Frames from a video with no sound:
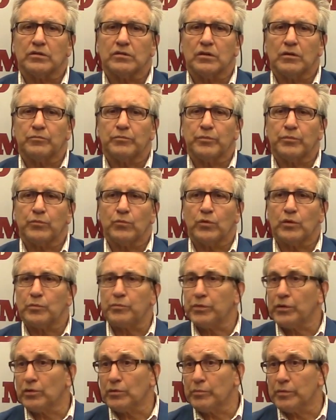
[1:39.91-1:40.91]
it, it would
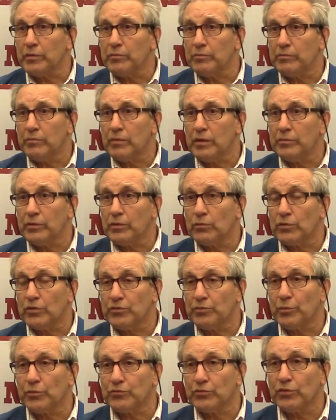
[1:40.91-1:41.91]
appear to be maybe a
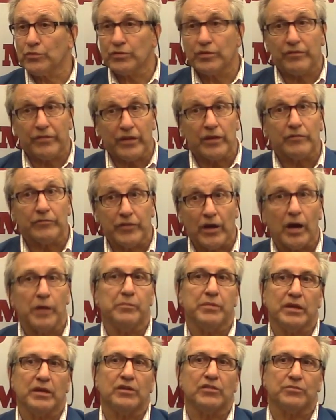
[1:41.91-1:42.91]
reasonable choice if they have
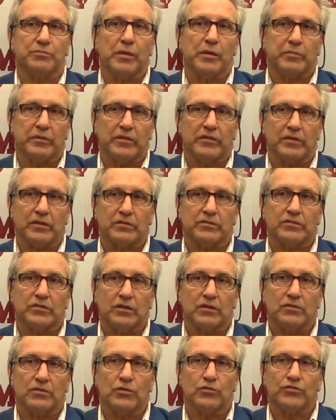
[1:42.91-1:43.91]
diabetes, maybe they,
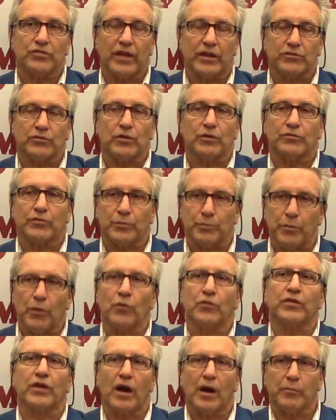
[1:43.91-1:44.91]
to use that drug for
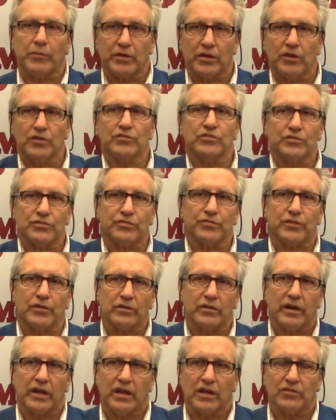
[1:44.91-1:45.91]
both combinations
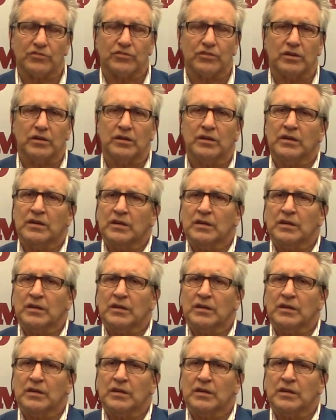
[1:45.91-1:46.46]
for angina.